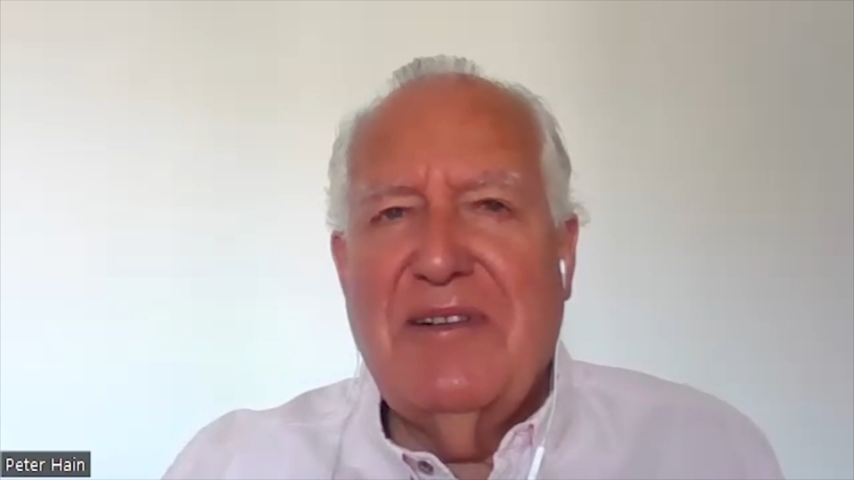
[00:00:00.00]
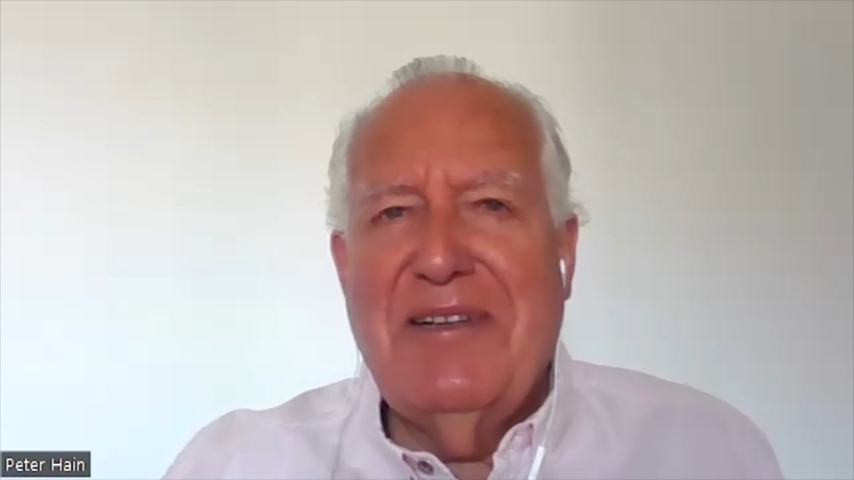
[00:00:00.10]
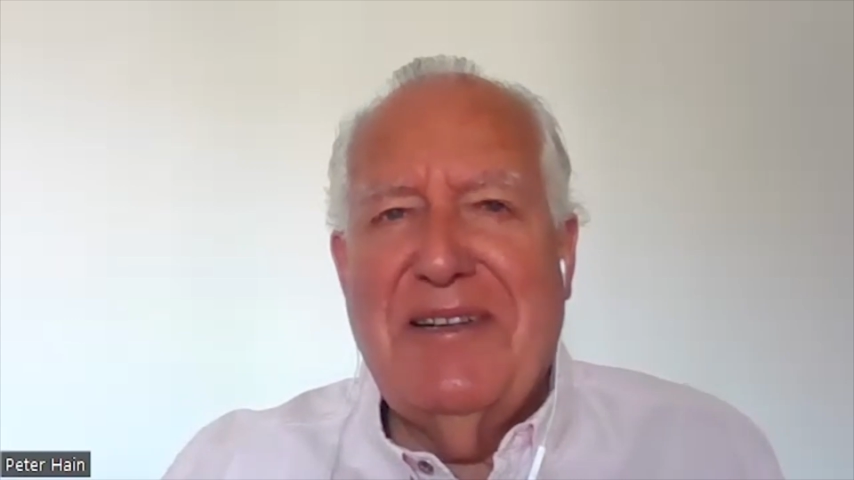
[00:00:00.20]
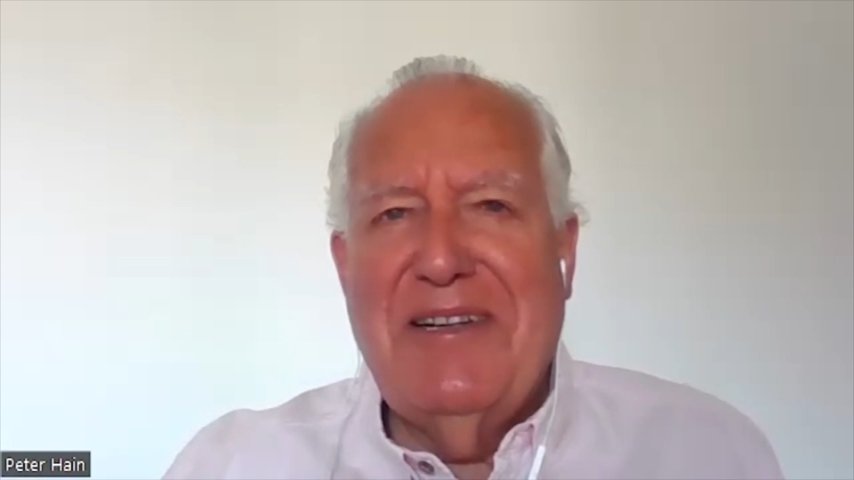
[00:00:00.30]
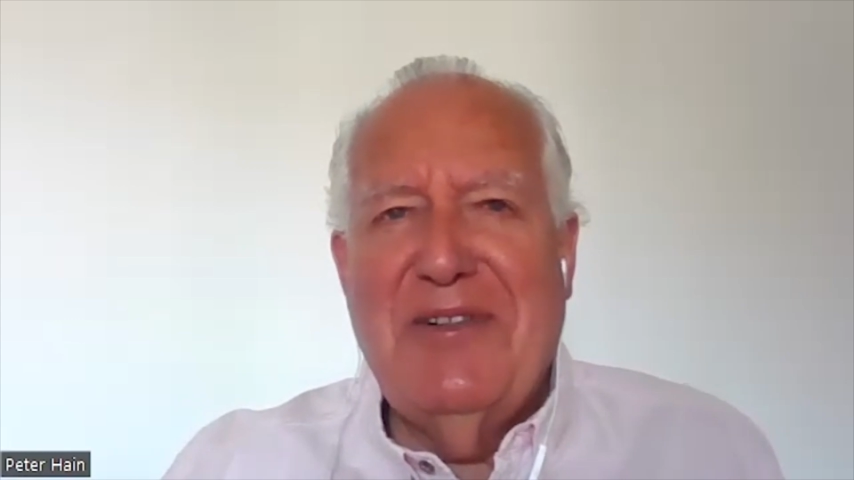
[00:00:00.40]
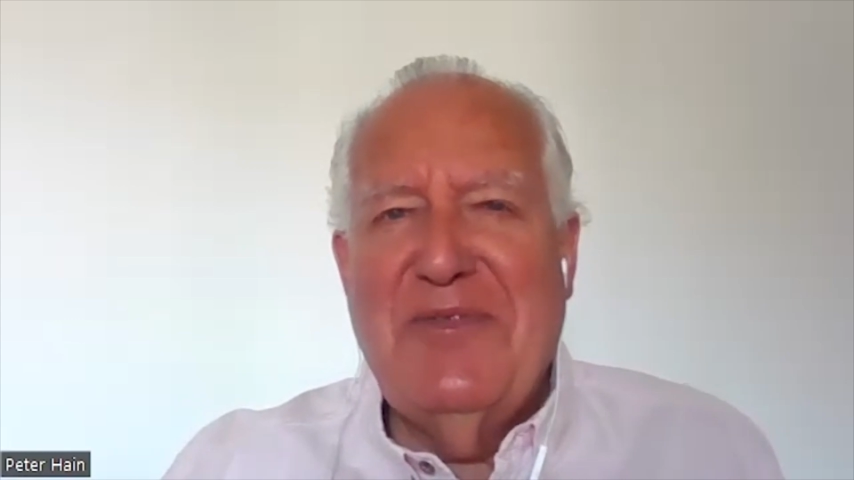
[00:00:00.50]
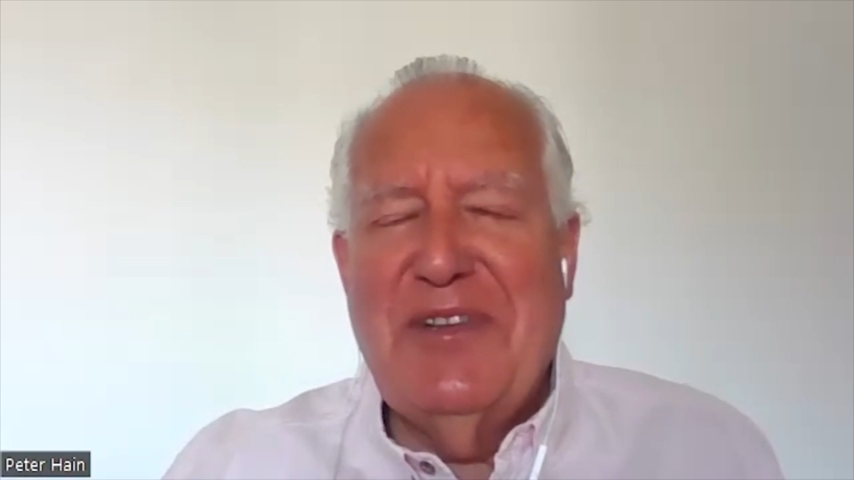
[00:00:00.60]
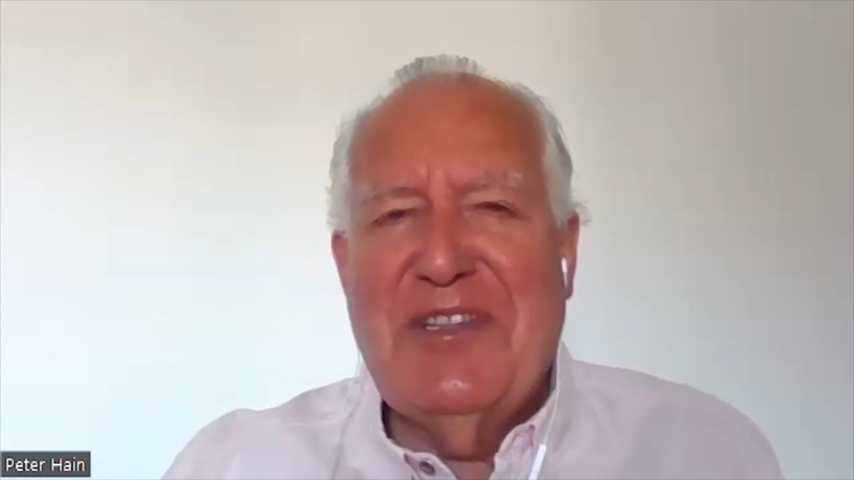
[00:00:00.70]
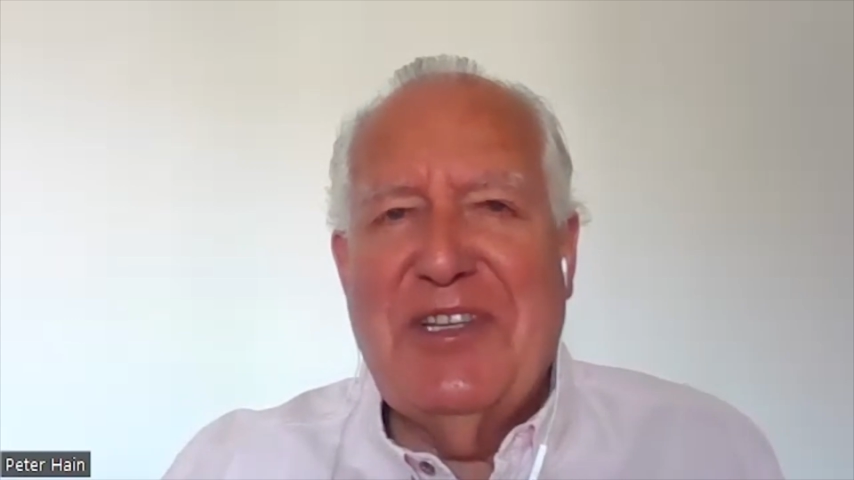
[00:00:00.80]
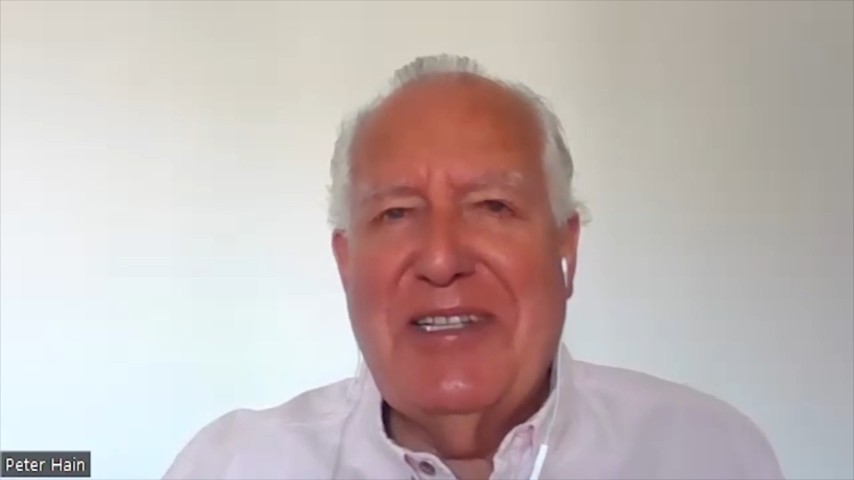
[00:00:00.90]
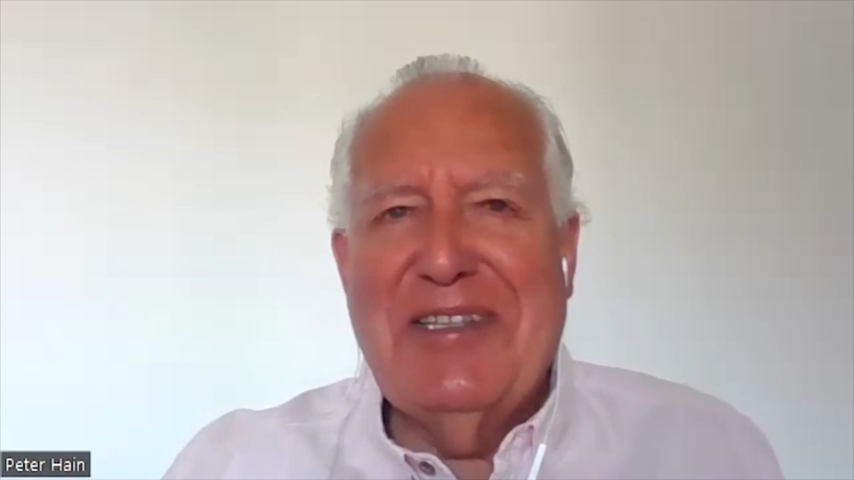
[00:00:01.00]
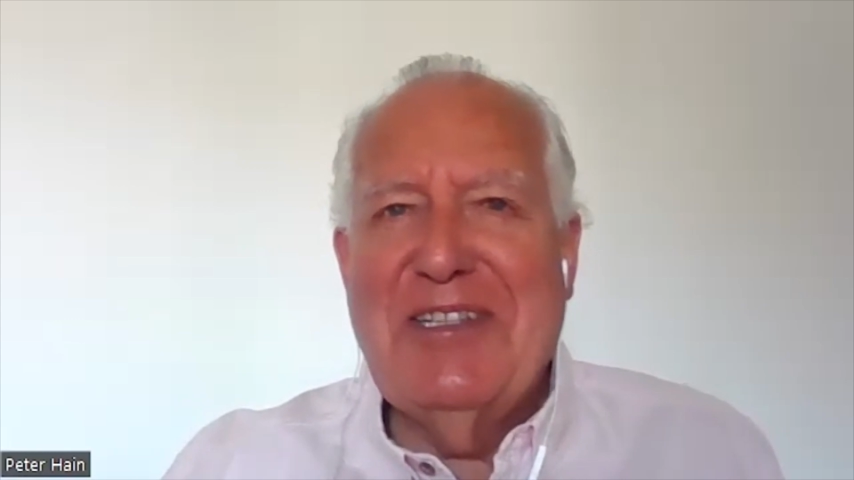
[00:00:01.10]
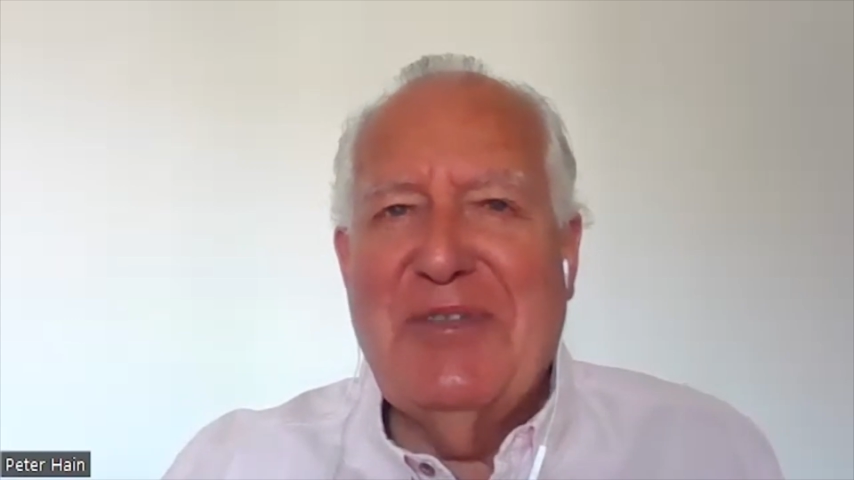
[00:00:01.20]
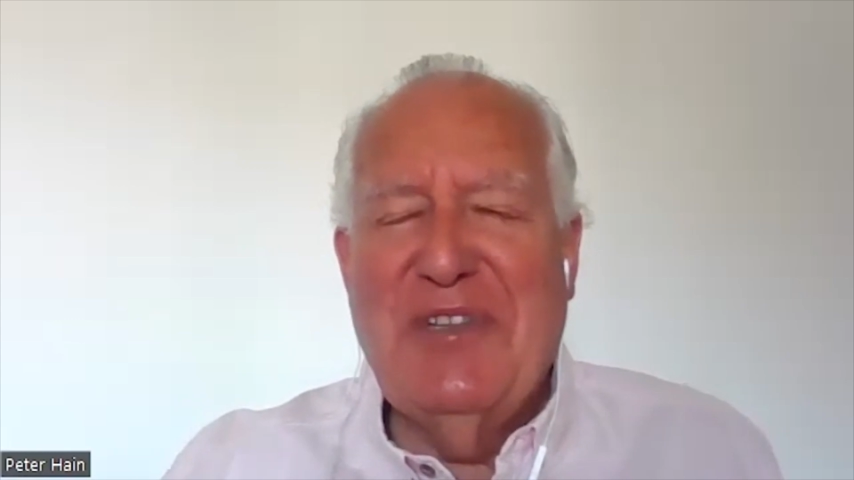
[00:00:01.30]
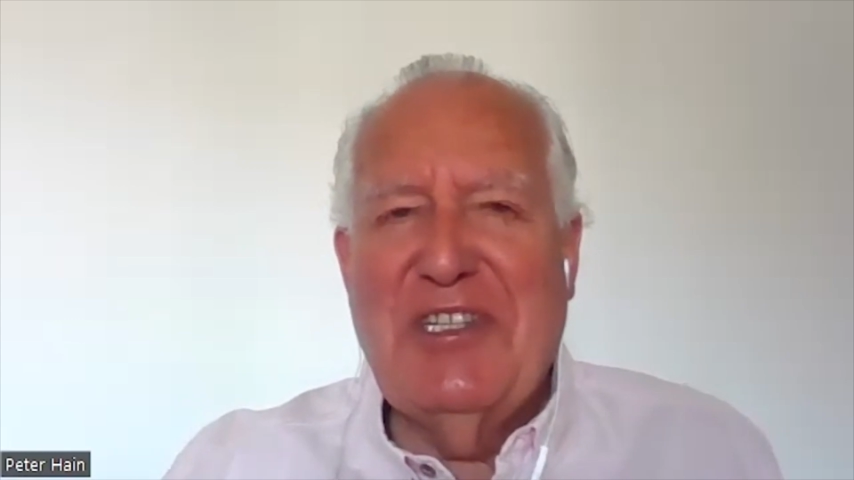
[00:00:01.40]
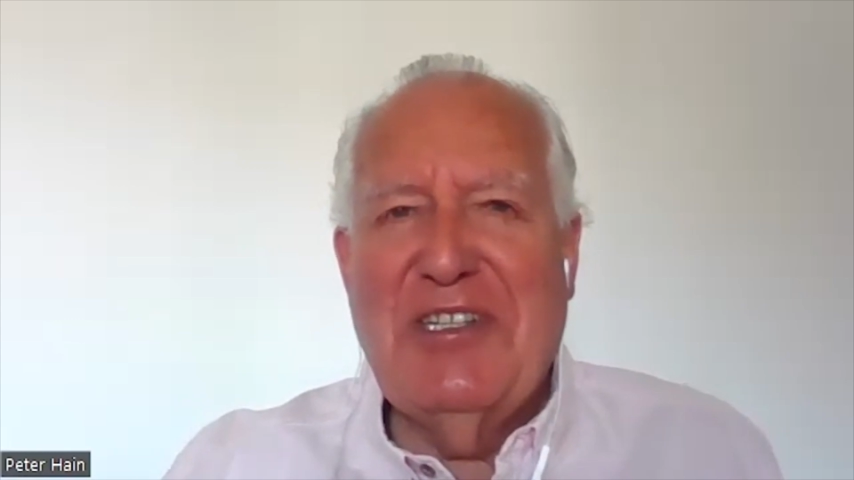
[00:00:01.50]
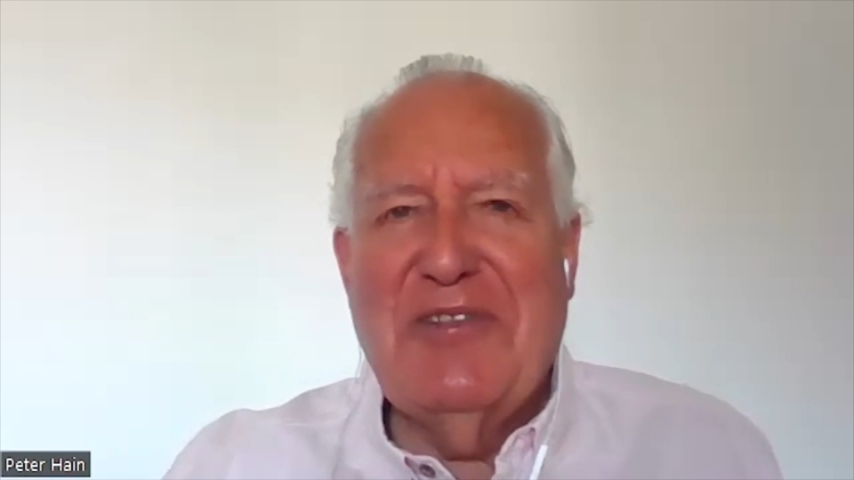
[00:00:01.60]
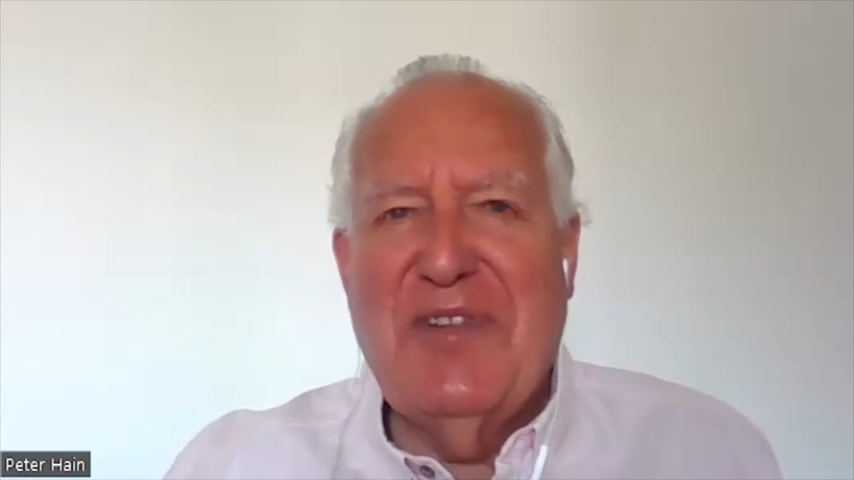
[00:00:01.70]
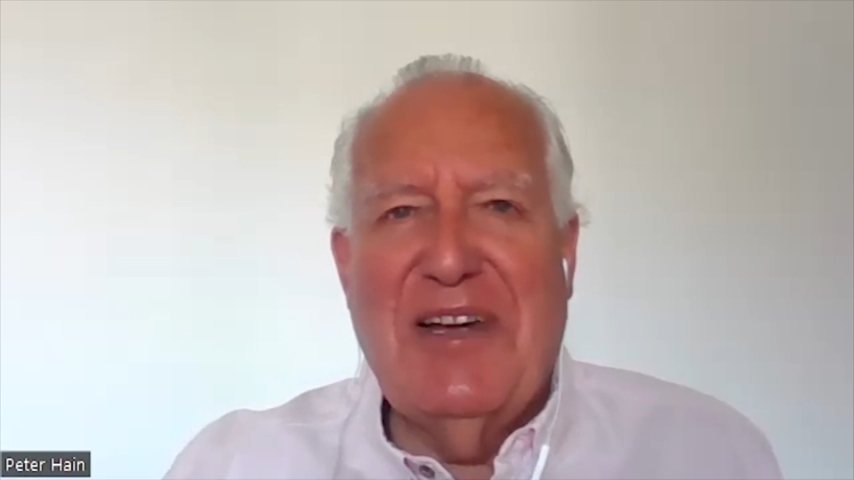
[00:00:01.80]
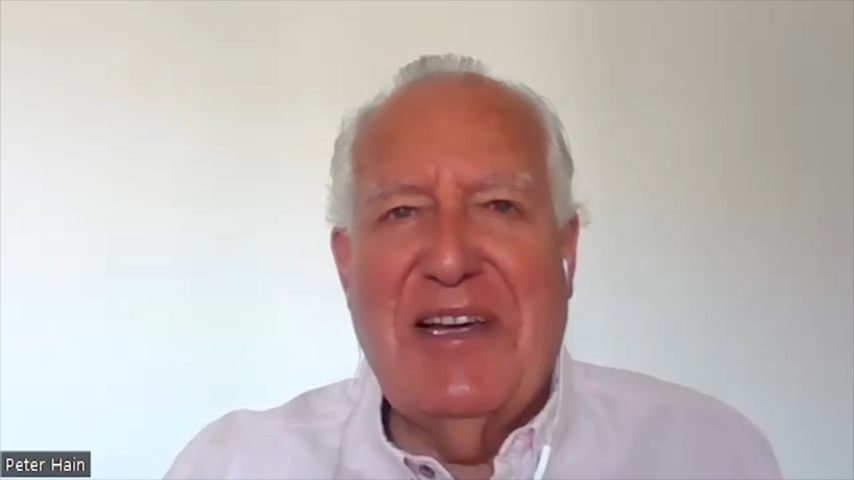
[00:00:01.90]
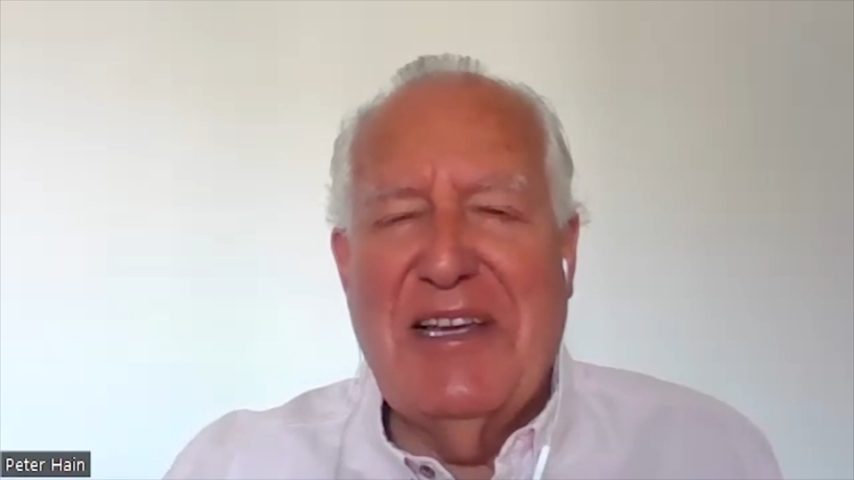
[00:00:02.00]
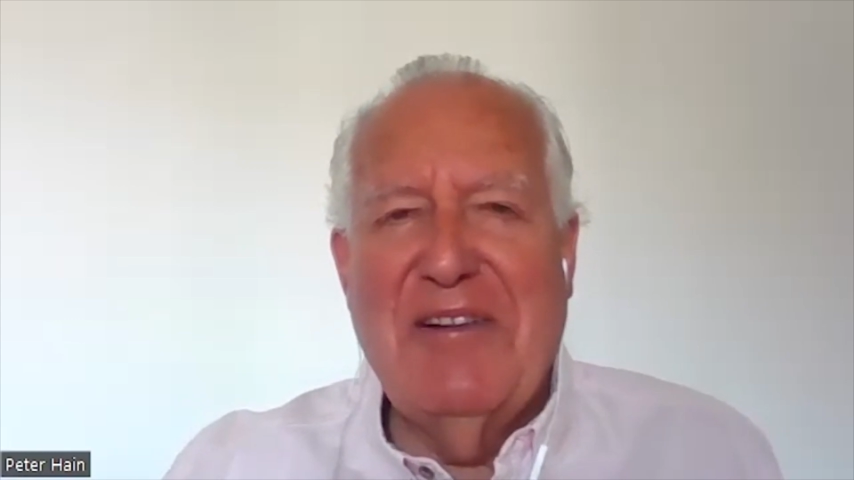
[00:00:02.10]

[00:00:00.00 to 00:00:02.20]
and I often think there's visits flying